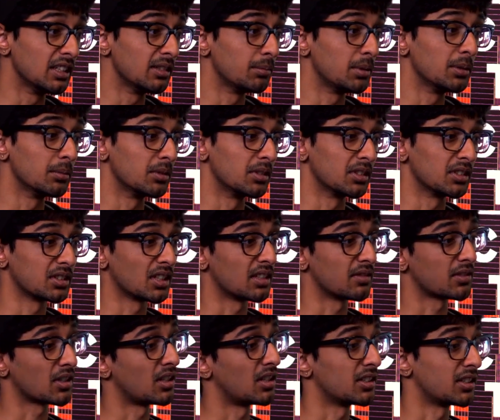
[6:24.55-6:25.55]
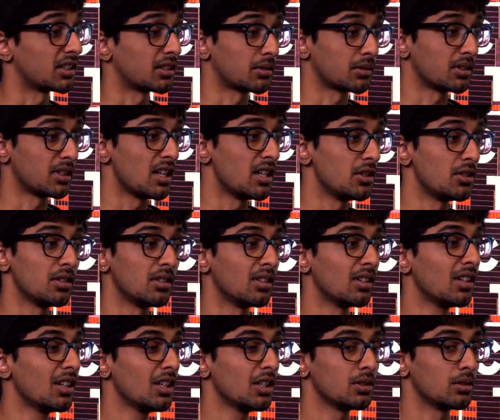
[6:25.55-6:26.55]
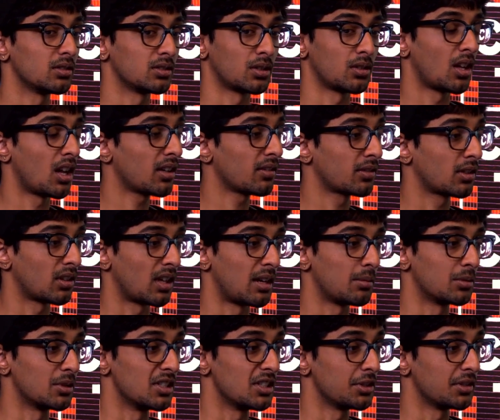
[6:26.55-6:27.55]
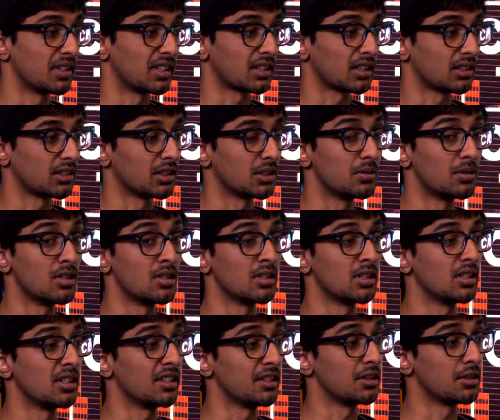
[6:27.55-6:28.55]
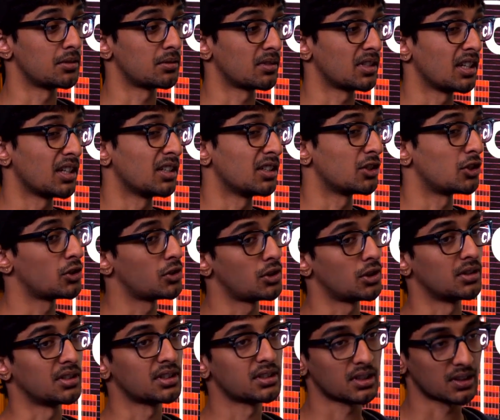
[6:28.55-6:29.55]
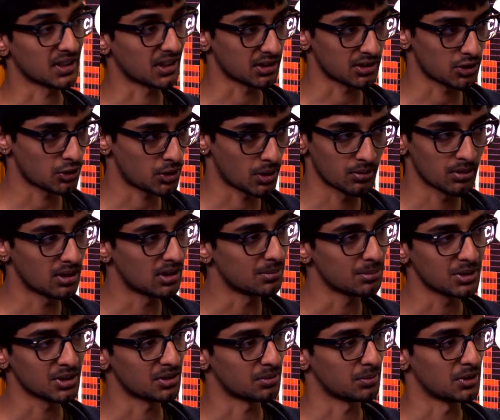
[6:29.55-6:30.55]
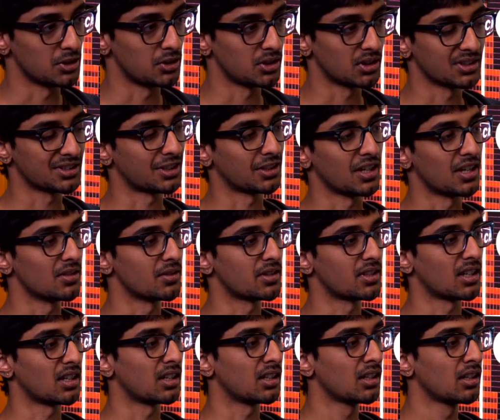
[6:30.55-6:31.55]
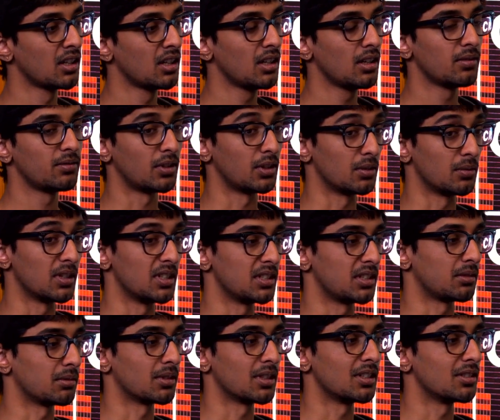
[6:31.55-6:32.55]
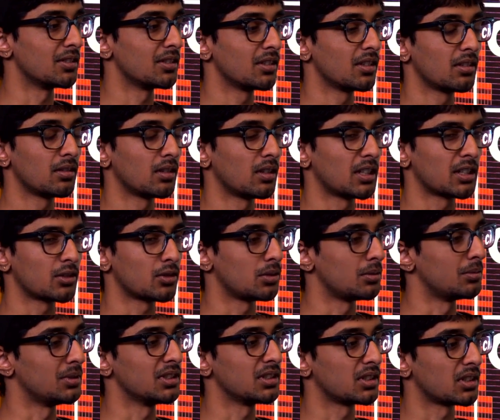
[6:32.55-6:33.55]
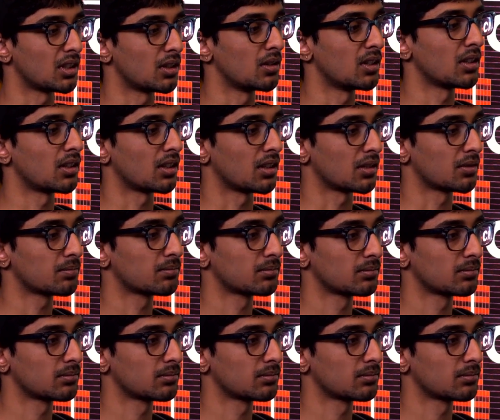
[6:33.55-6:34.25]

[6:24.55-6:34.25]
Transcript: and people on the side of content creation. So there's a lot of collaboration that can go on in industry and it's just starting to show up because we just announced that fundraising round like two weeks ago, I think.